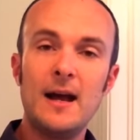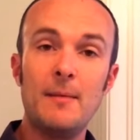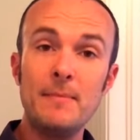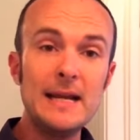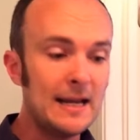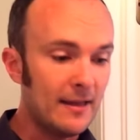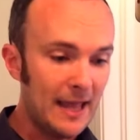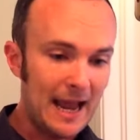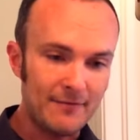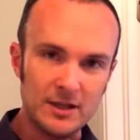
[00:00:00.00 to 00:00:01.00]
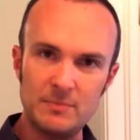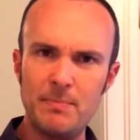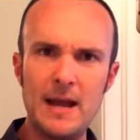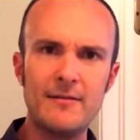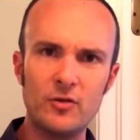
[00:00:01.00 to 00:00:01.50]
uh, meaning they have this
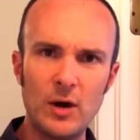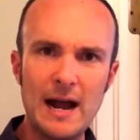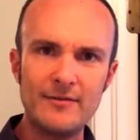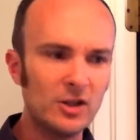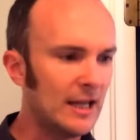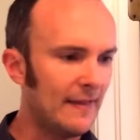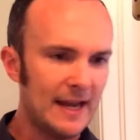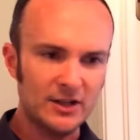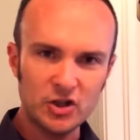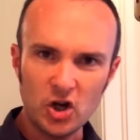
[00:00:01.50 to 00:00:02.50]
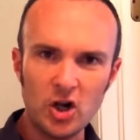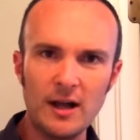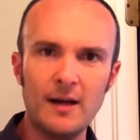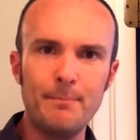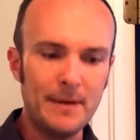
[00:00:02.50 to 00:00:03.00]
bed of gravel and they
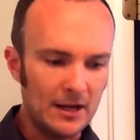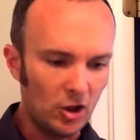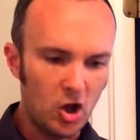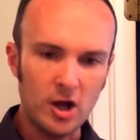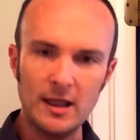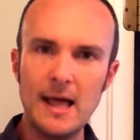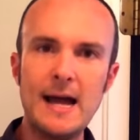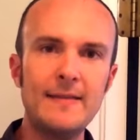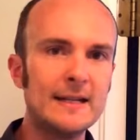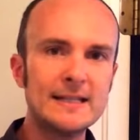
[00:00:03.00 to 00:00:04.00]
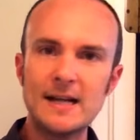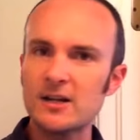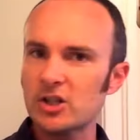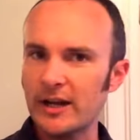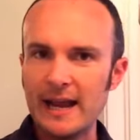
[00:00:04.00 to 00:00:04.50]
install a big long line that
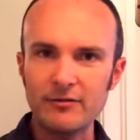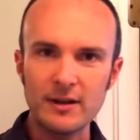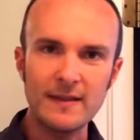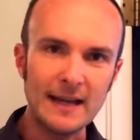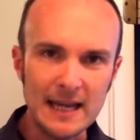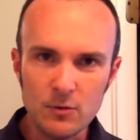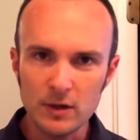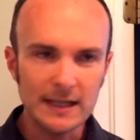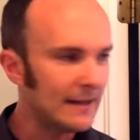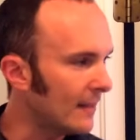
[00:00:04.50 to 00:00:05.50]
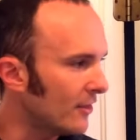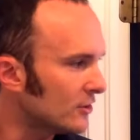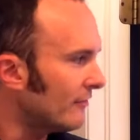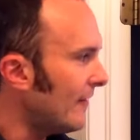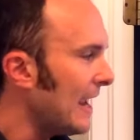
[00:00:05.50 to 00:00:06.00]
sucks on everything equally, and then
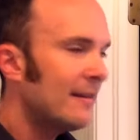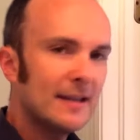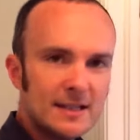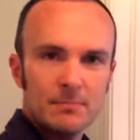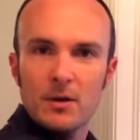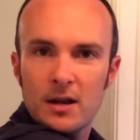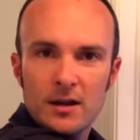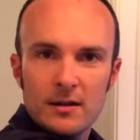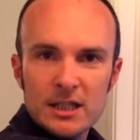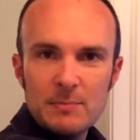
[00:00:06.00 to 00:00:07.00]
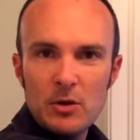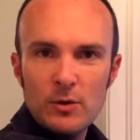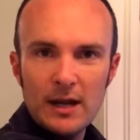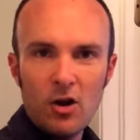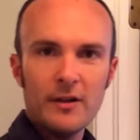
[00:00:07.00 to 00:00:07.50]
there's a fan that's
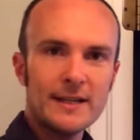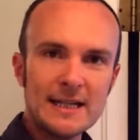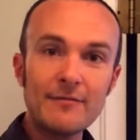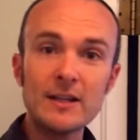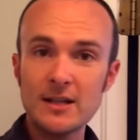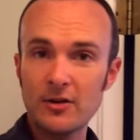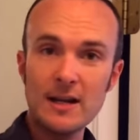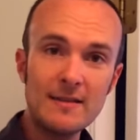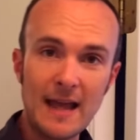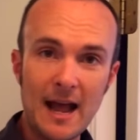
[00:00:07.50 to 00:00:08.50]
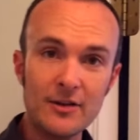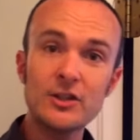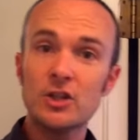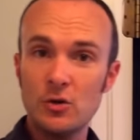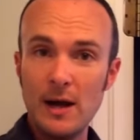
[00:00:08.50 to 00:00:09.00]
spewing all the stuff that's underneath the
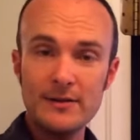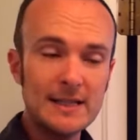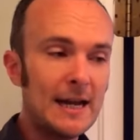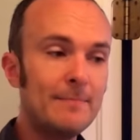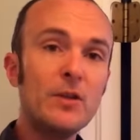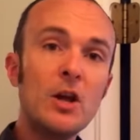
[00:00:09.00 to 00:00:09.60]
house to outside.